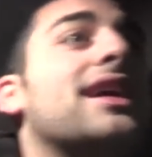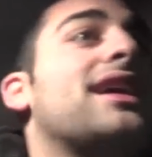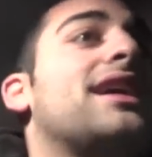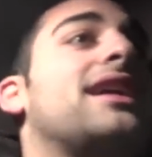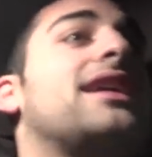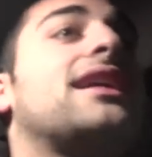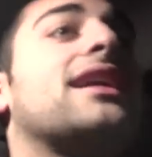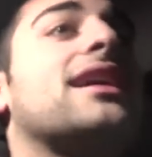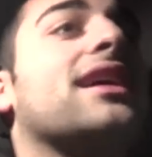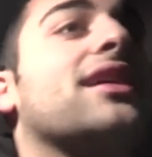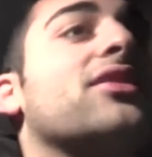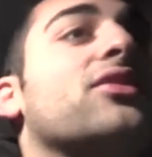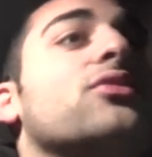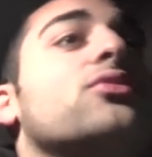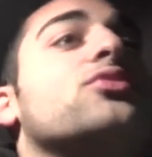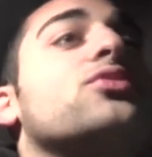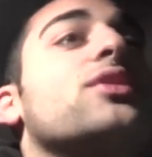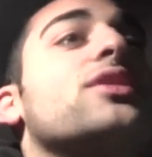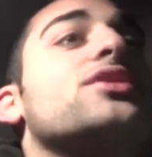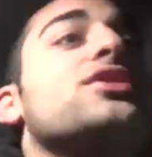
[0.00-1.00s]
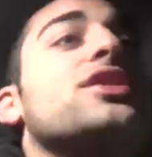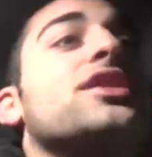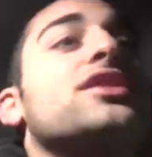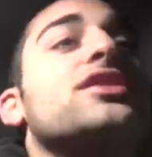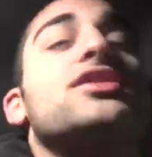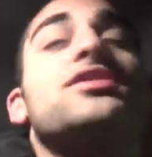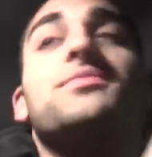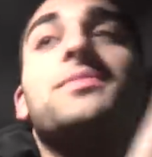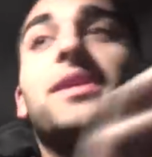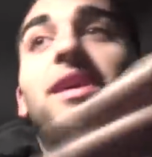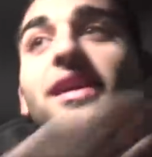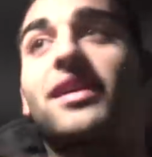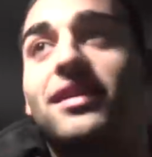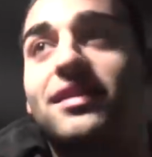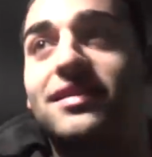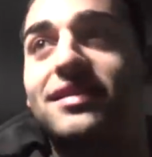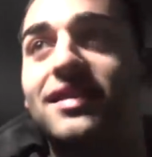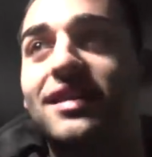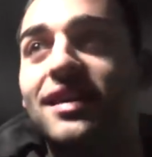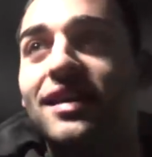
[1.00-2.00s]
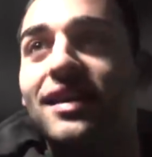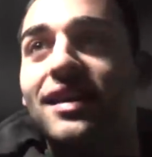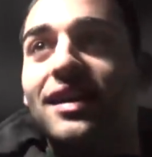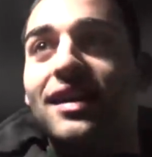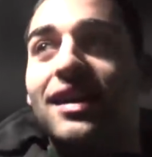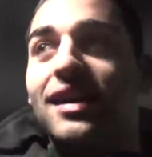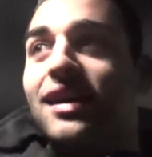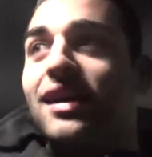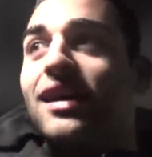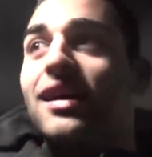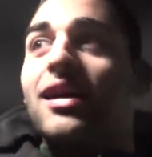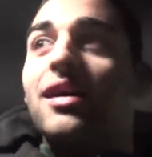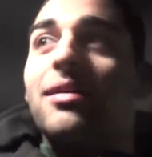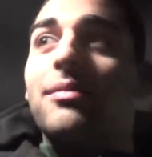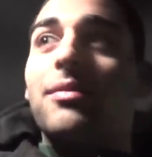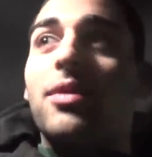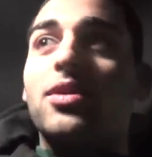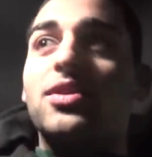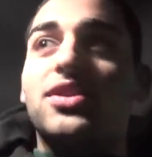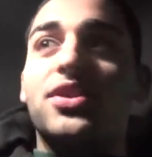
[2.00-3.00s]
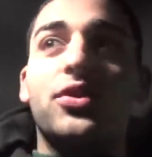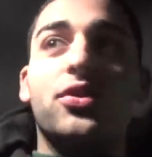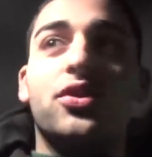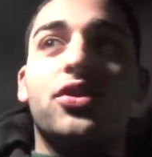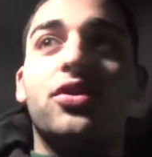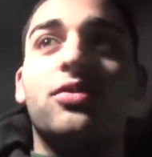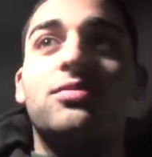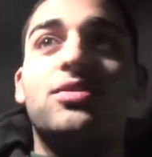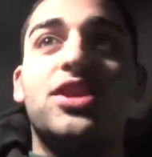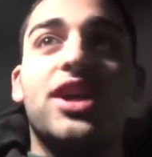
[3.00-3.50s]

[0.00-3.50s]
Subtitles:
eating and nutrition, just because most YouTube